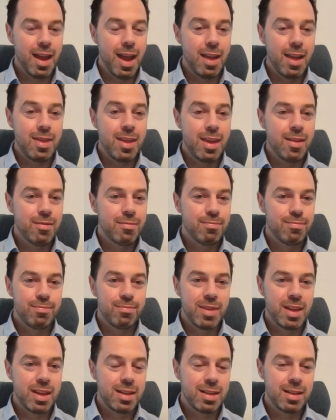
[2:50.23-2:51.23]
and they're
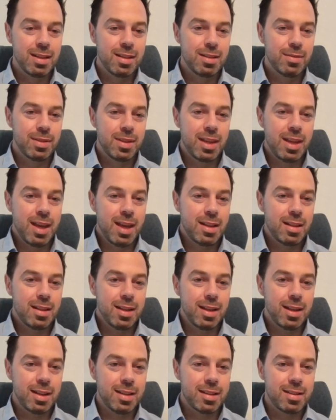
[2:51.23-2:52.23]
dealing with the
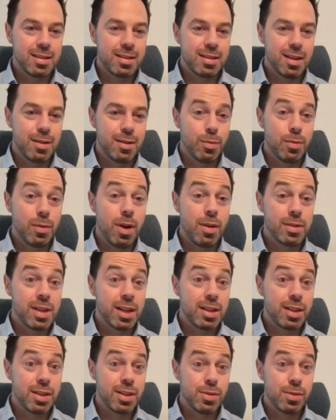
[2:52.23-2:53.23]
analytics. I was
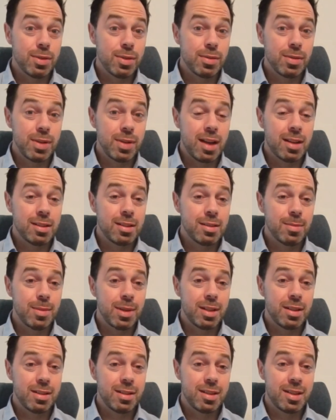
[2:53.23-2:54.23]
actually talking to a
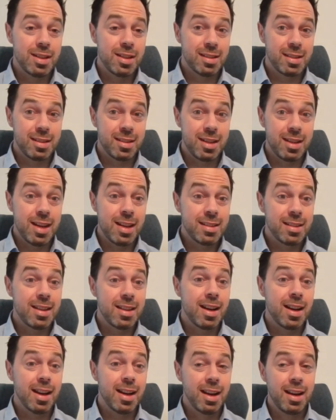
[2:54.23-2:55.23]
customer just
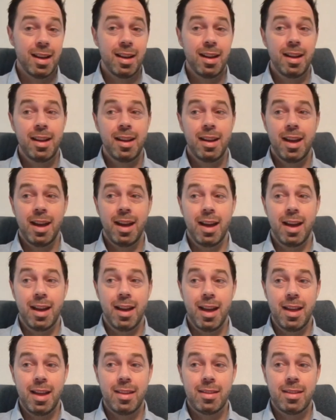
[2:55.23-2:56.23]
yesterday,
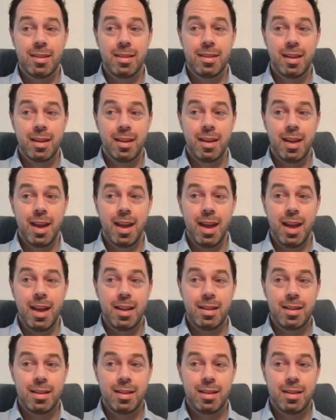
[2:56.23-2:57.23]
they'd
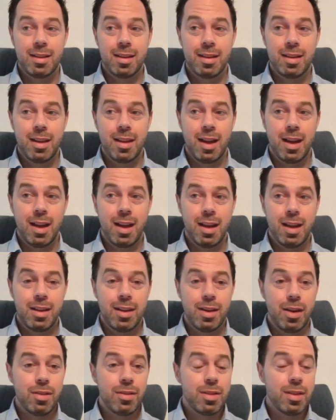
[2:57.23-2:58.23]
been
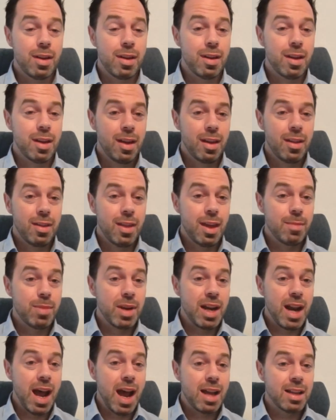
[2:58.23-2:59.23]

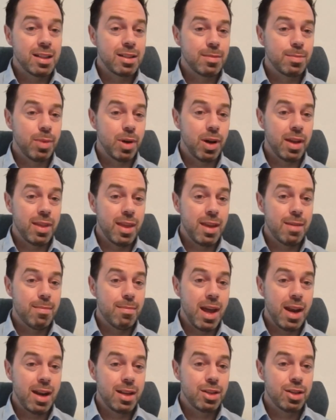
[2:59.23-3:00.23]
asked by their
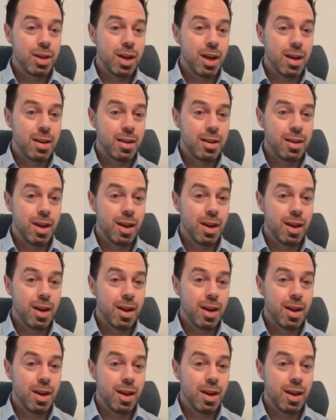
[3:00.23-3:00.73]
manager,